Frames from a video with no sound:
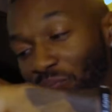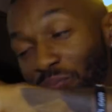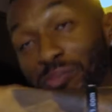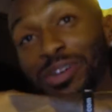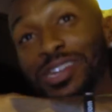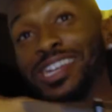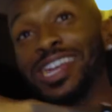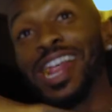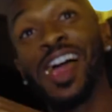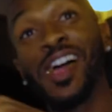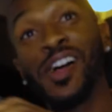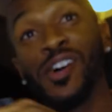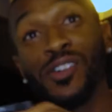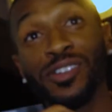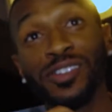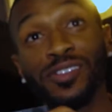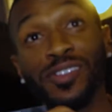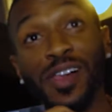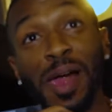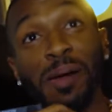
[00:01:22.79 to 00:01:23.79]
But
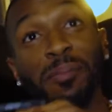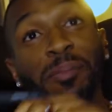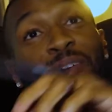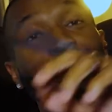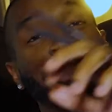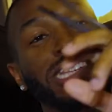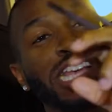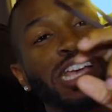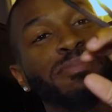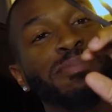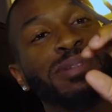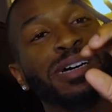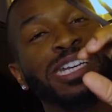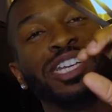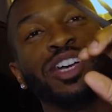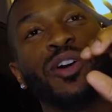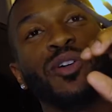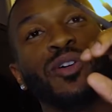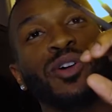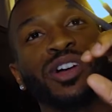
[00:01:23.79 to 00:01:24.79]
now, I'm about to save
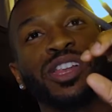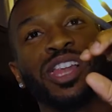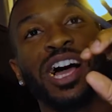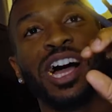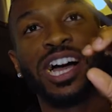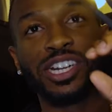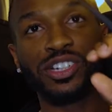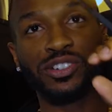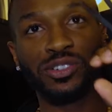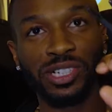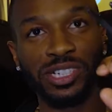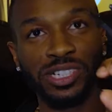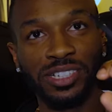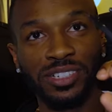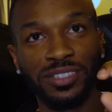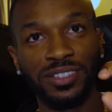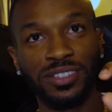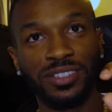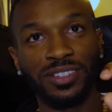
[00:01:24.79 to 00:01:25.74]
money on laundry.